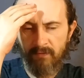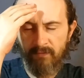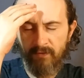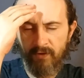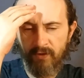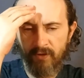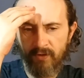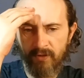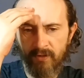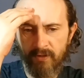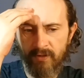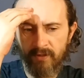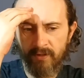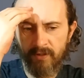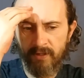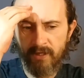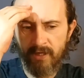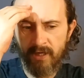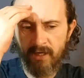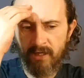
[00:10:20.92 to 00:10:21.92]
fear
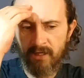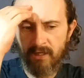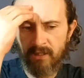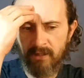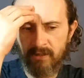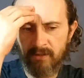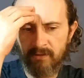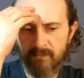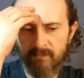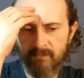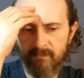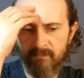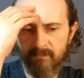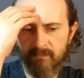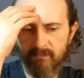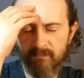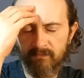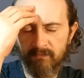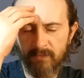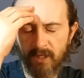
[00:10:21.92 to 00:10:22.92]
and I
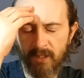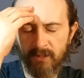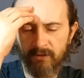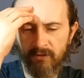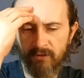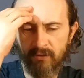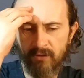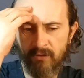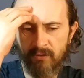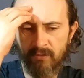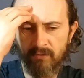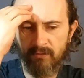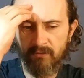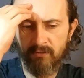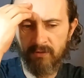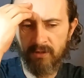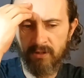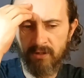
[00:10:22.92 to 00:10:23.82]
don't know,